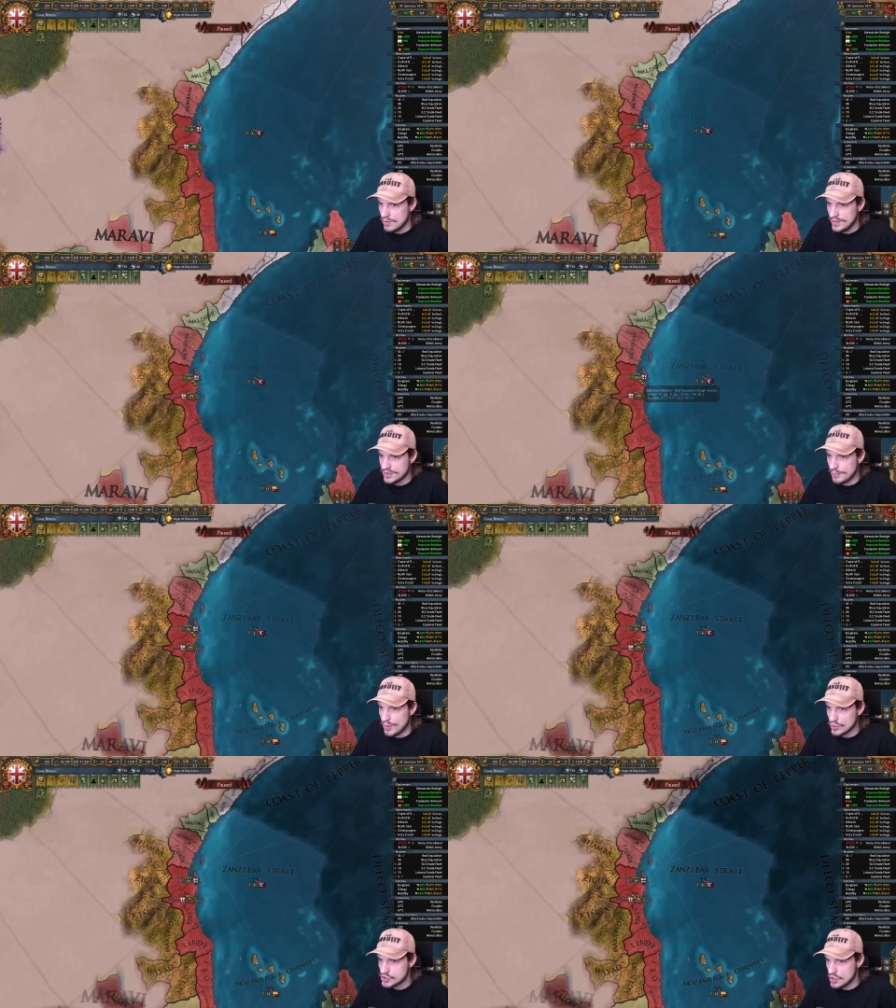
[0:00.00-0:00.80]
right, the
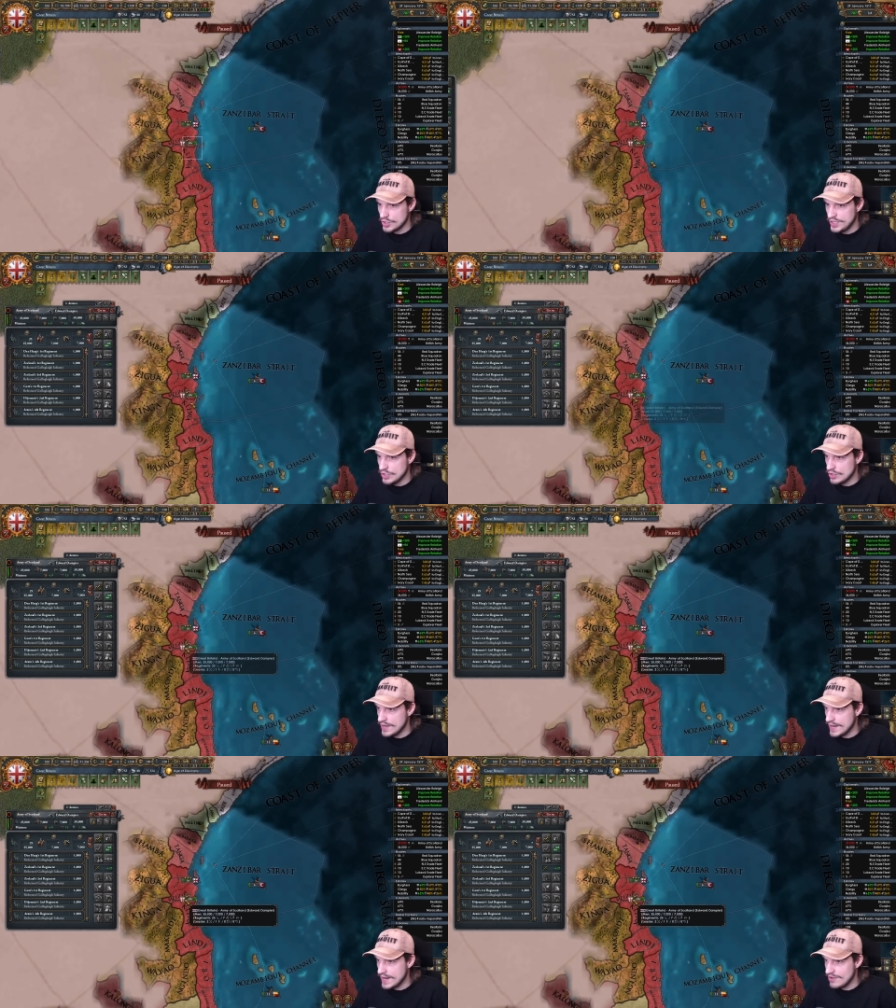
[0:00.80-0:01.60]
boats are here,
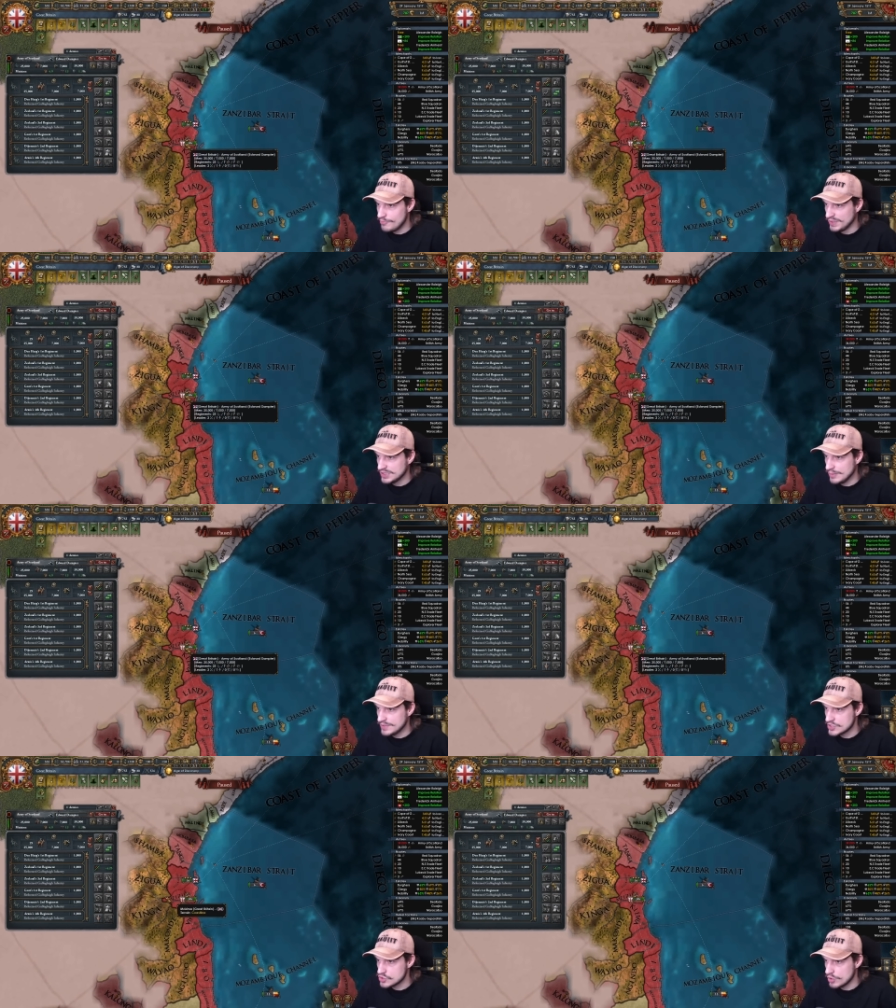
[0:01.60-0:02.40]
and I have built up
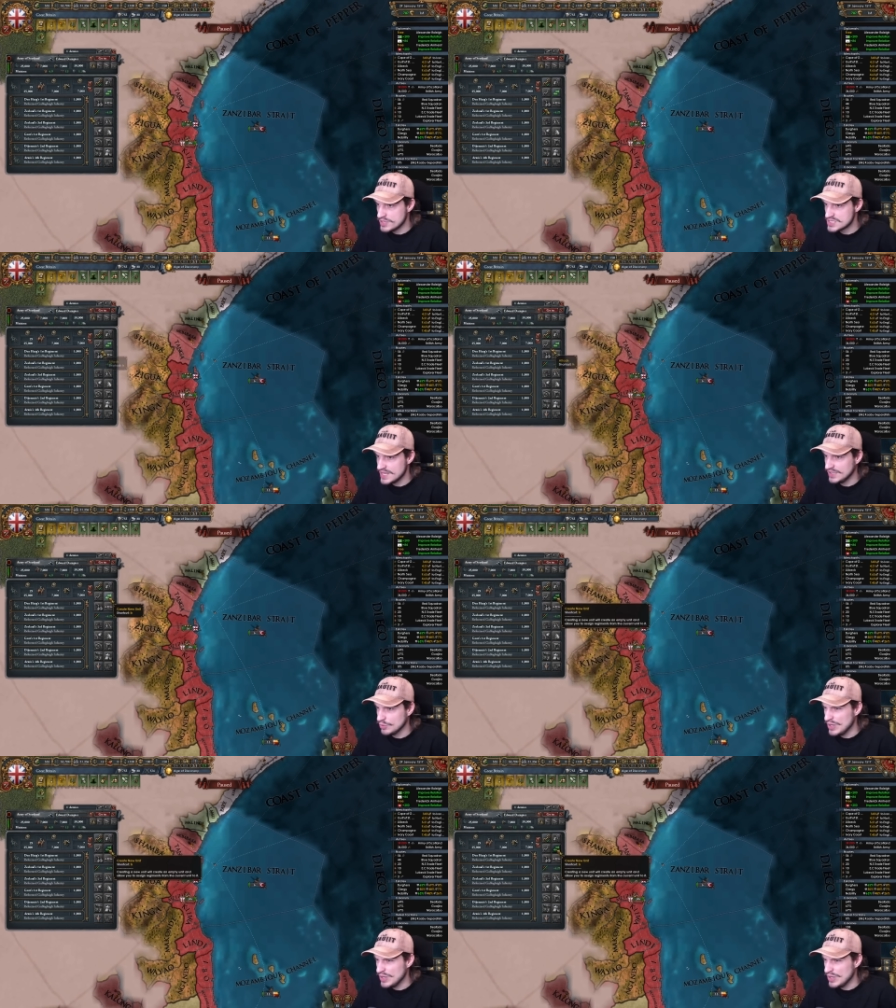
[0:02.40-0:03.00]
this army slightly.